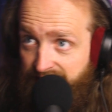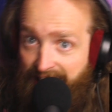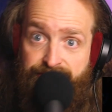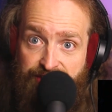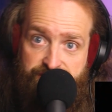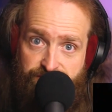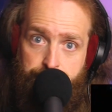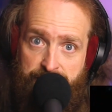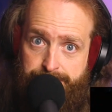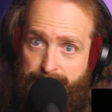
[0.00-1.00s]
like this
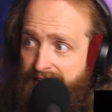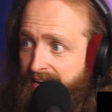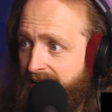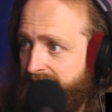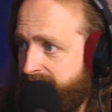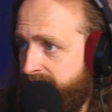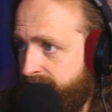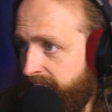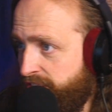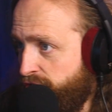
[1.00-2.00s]
from this band, guys.
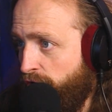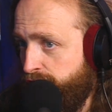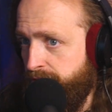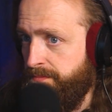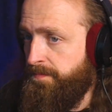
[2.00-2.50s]
This is awesome.